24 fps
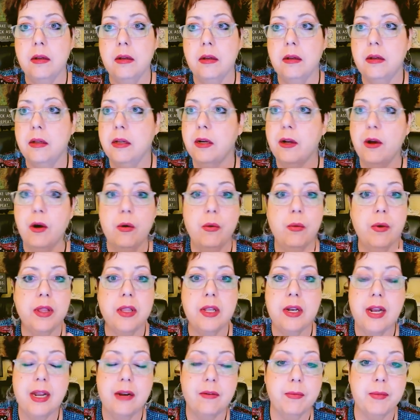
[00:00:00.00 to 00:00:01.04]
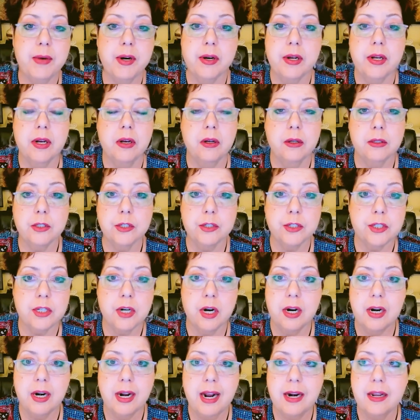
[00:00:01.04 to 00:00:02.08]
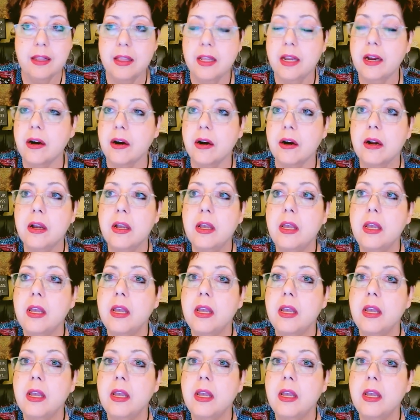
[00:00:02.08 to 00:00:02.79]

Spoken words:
Native American culture started out of there.